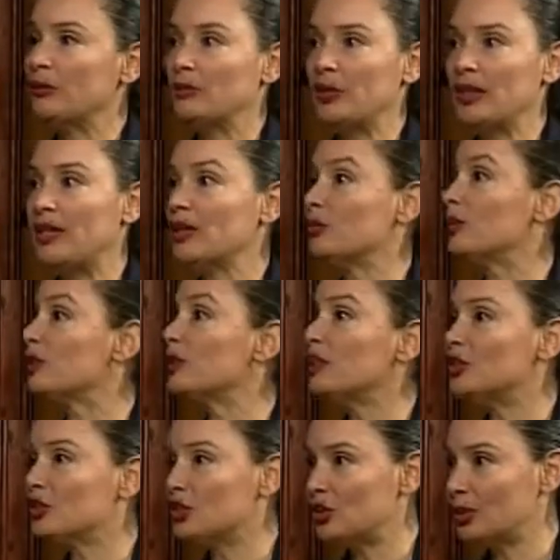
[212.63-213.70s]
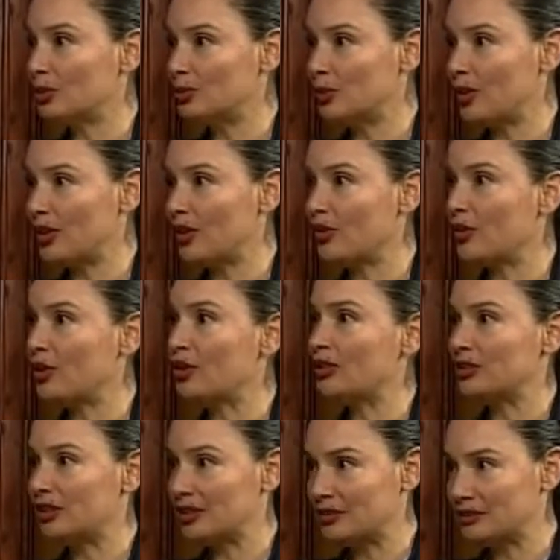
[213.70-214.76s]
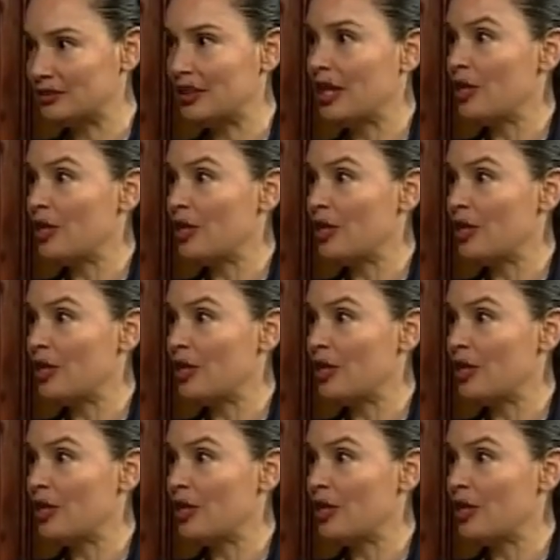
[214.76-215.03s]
being in relationships with others and